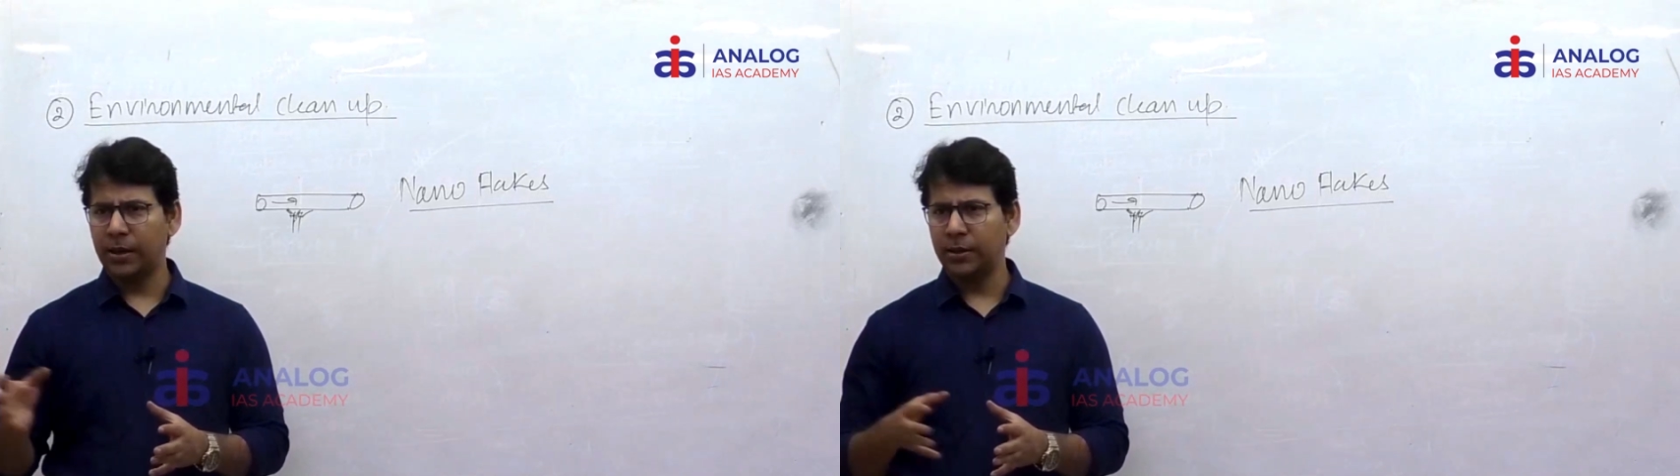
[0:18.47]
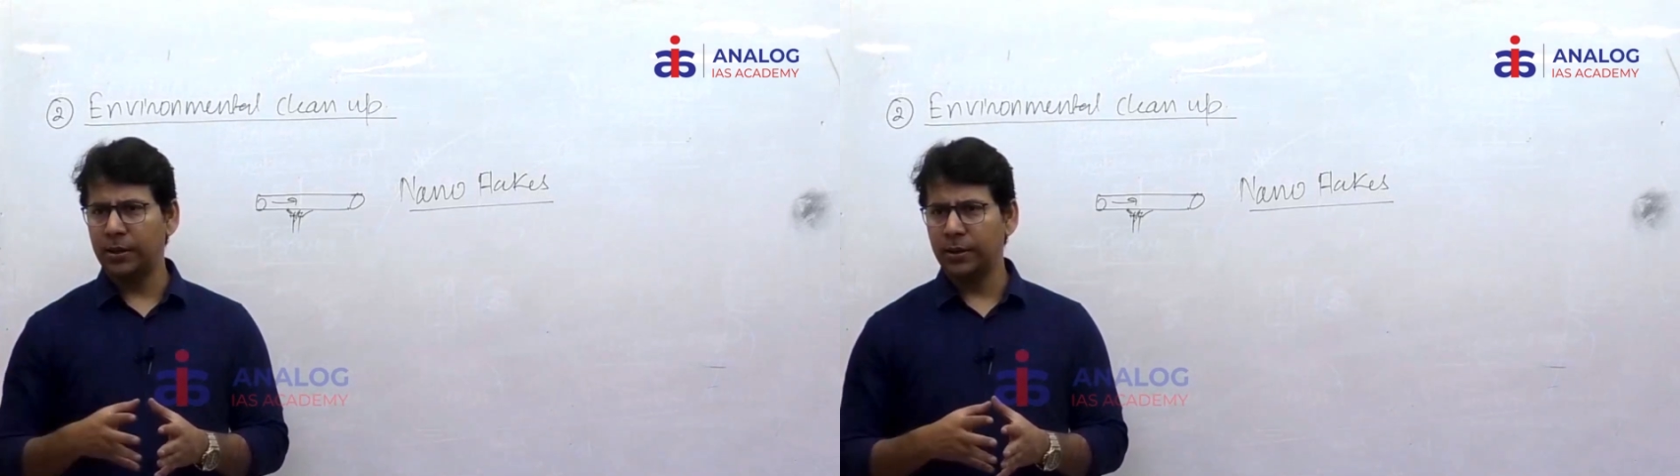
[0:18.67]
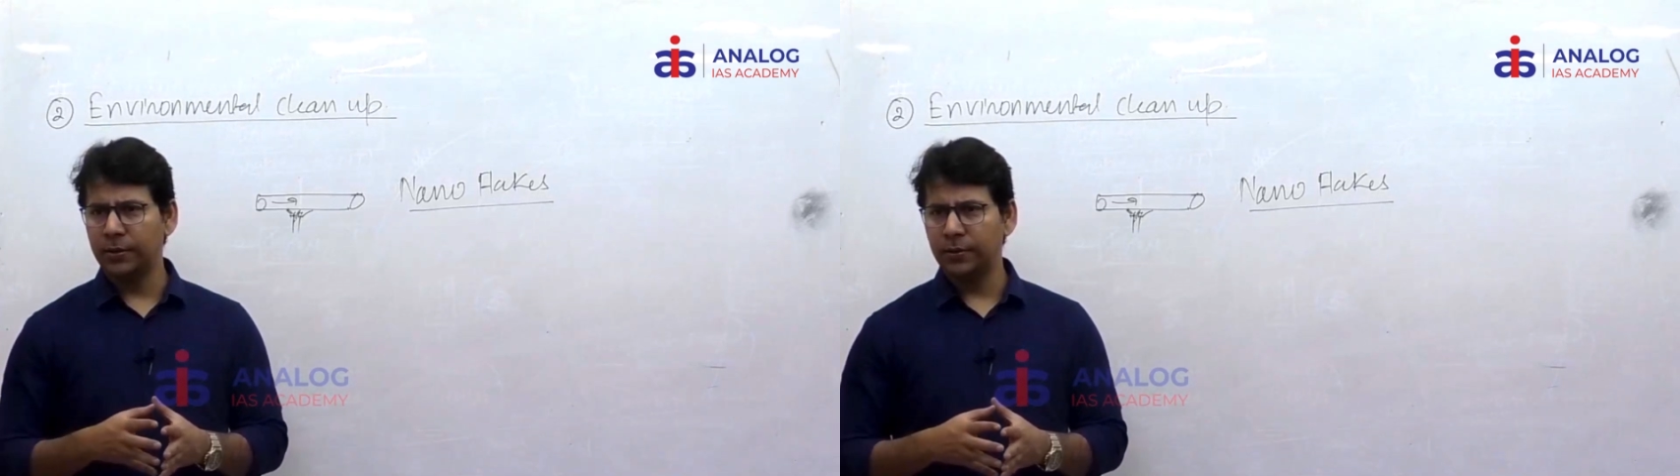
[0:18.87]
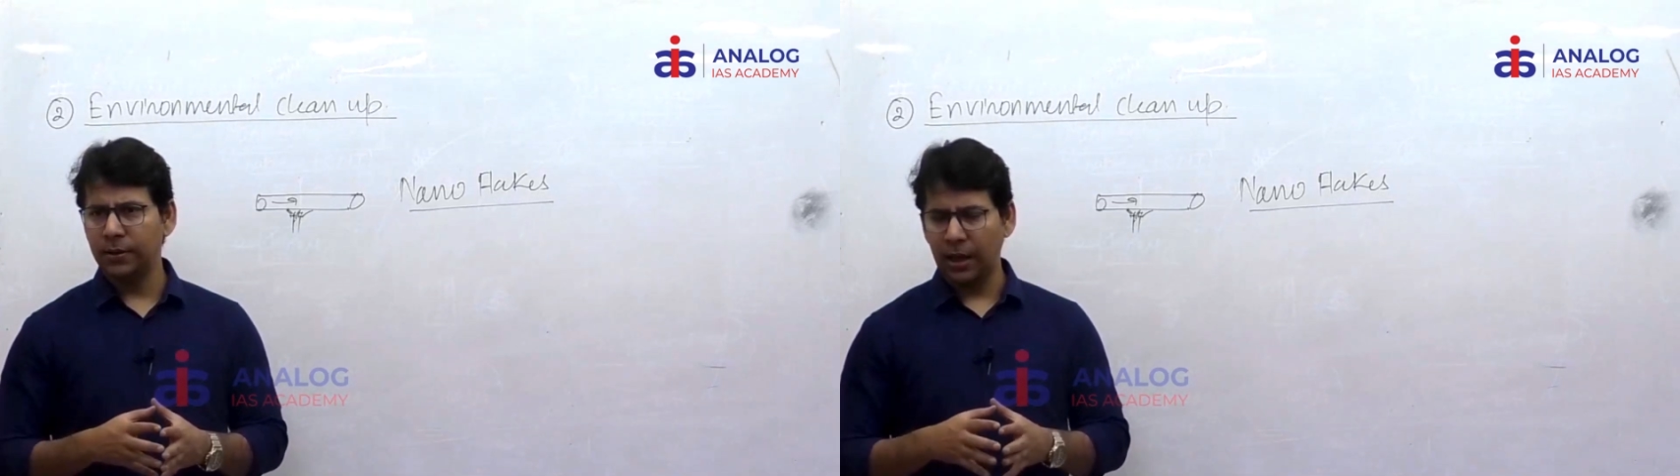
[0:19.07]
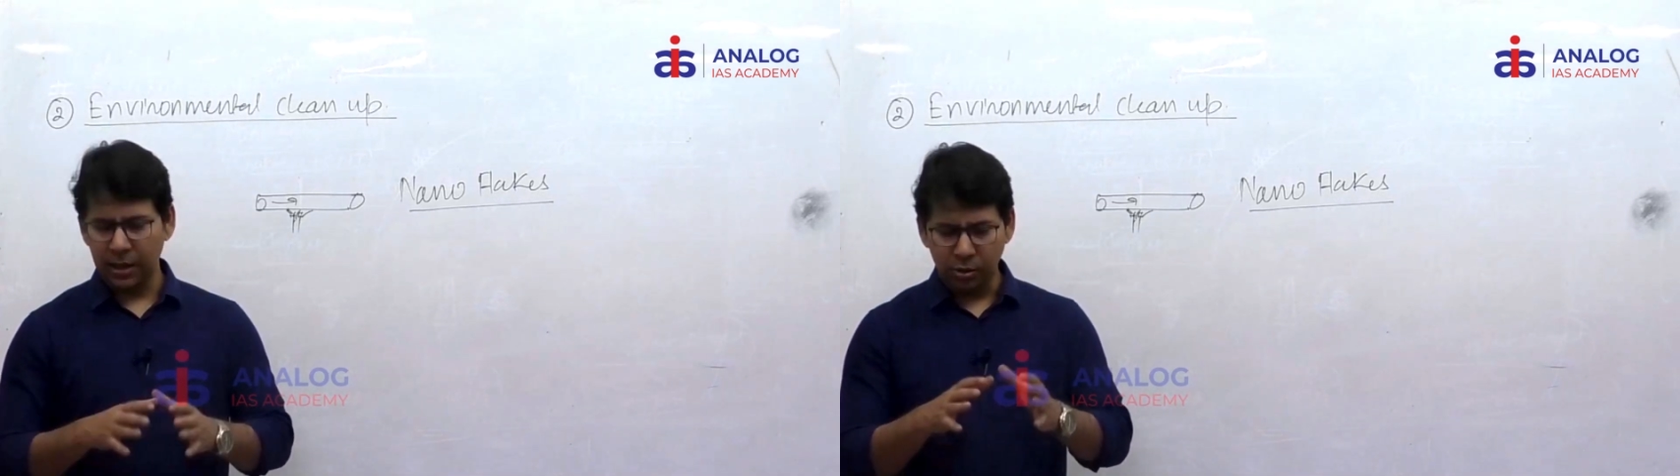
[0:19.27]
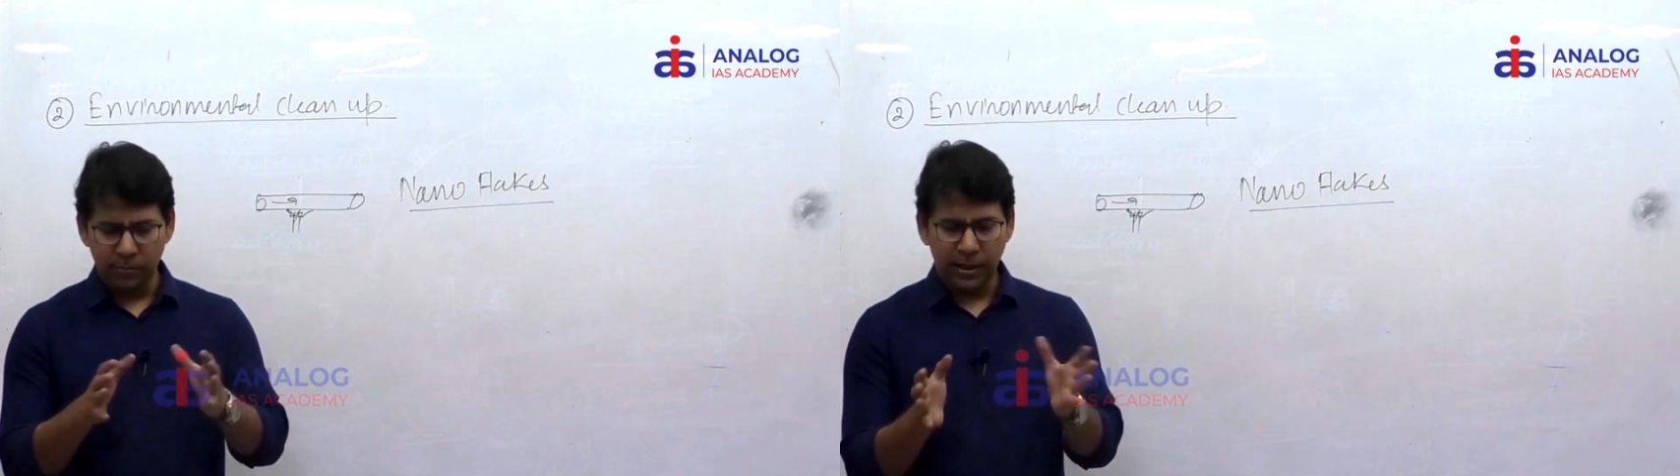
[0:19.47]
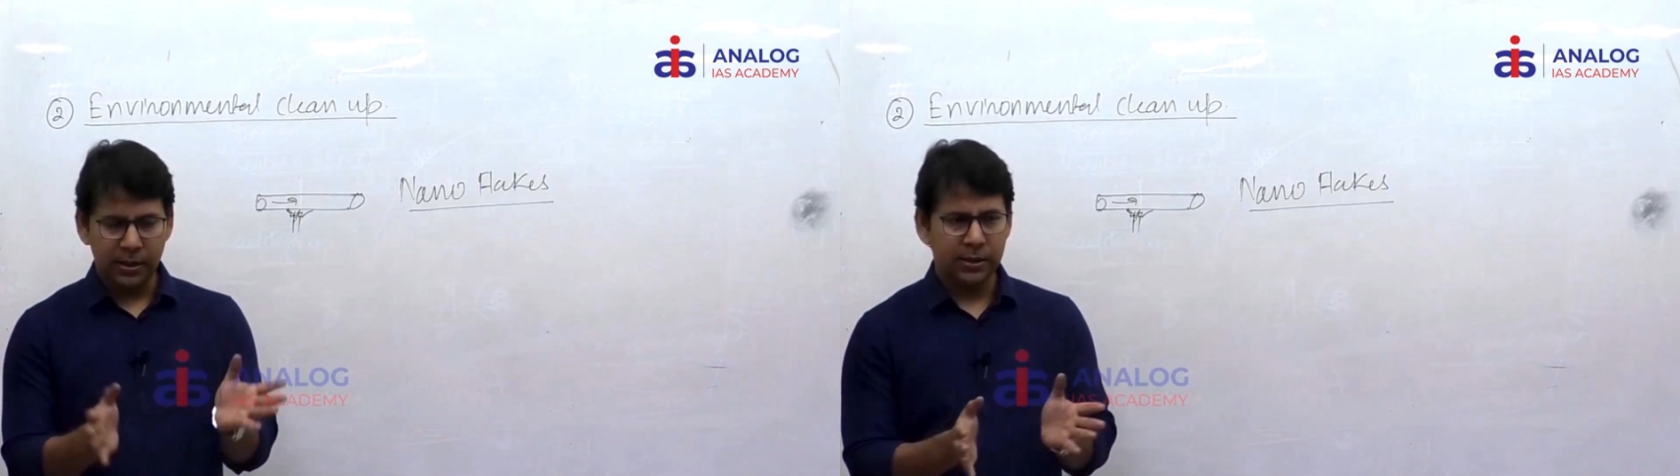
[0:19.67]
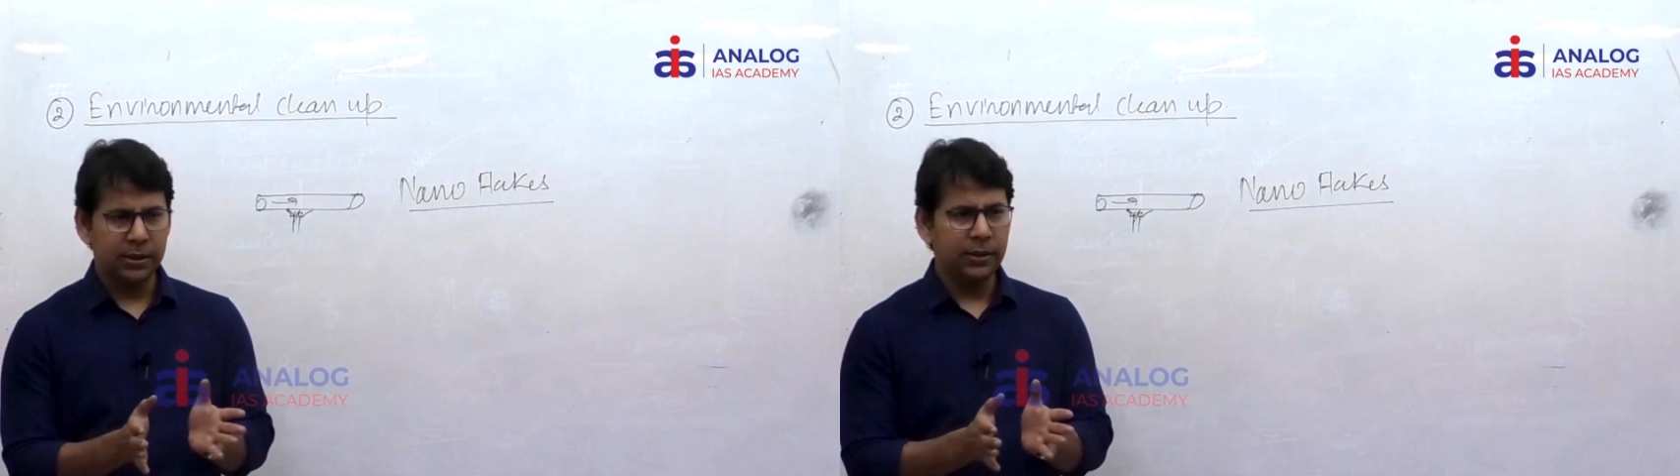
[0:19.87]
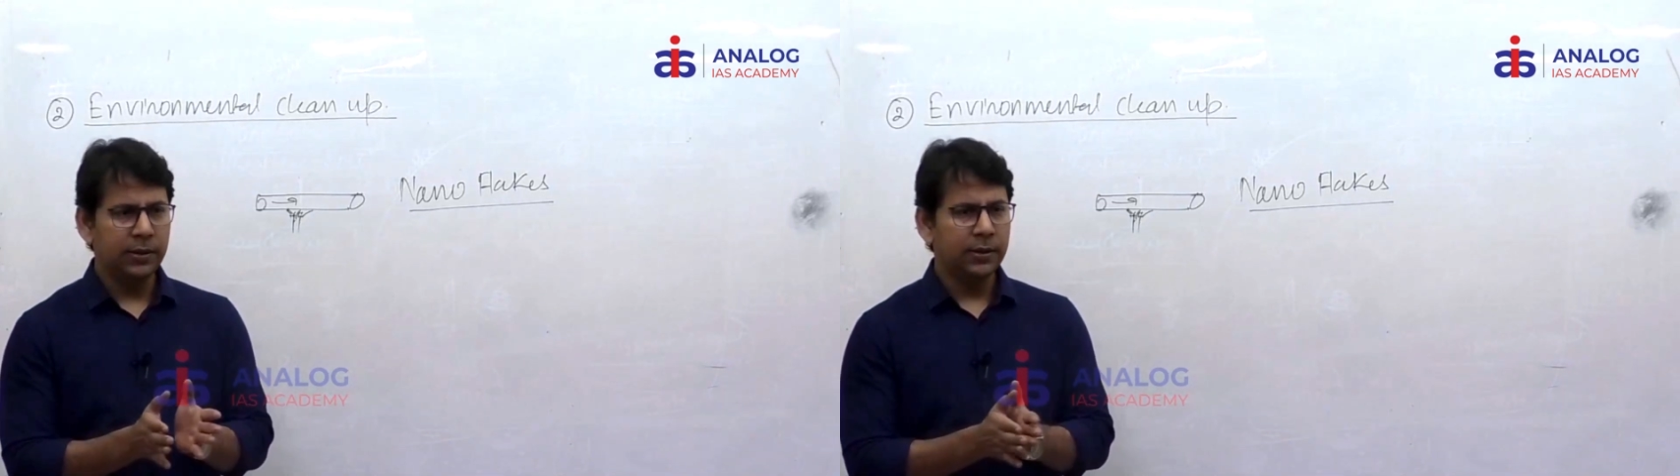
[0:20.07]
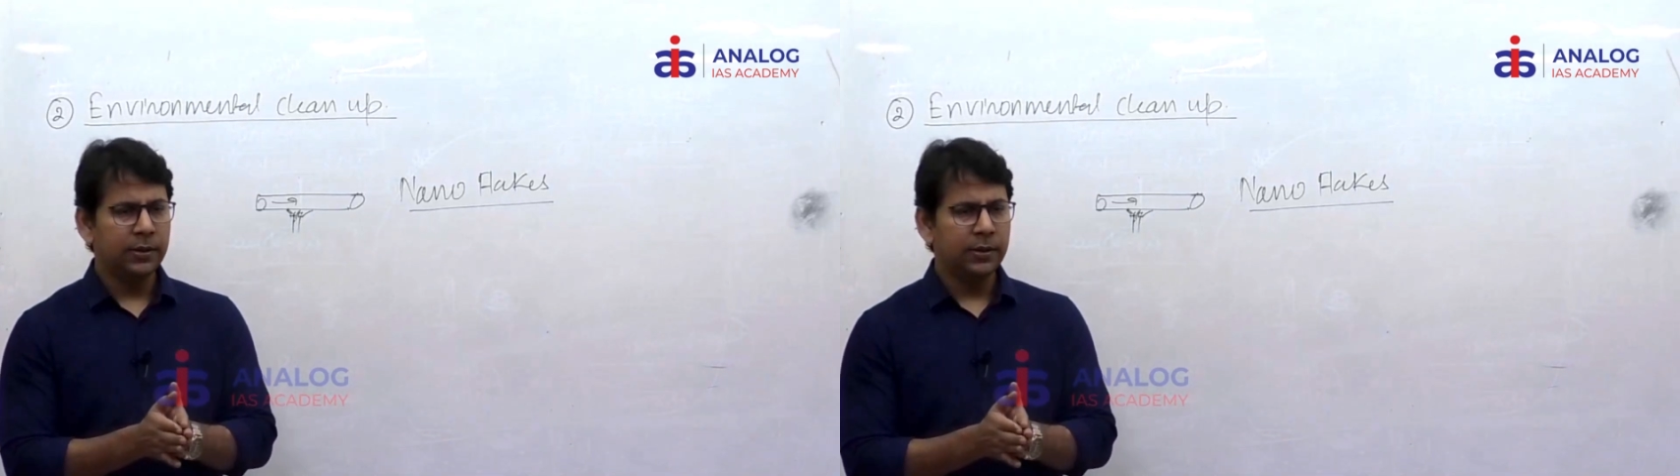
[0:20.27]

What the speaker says: Mahanadi. Around Mahanadi,